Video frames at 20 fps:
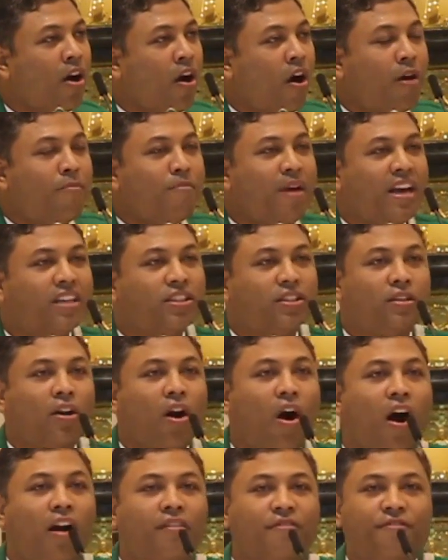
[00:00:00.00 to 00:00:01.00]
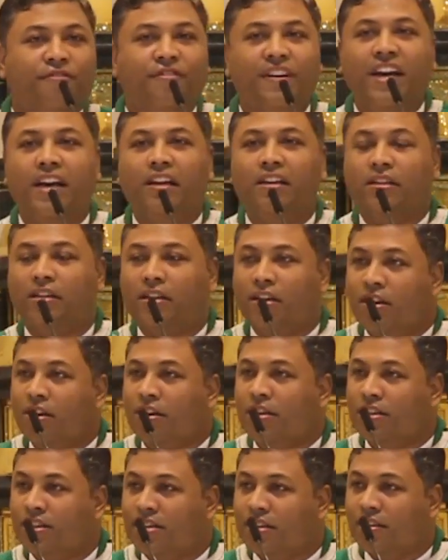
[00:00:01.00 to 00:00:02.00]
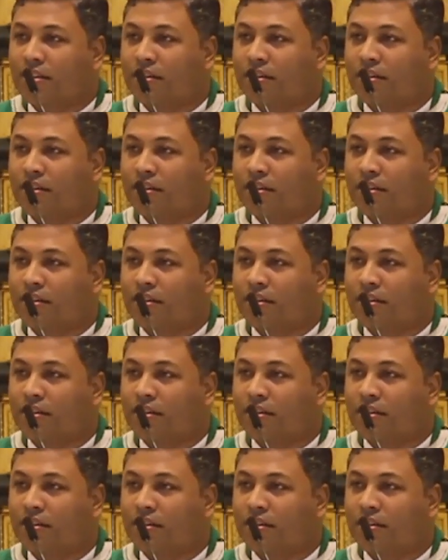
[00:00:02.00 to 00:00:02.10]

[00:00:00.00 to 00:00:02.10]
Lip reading: or makes God feel good.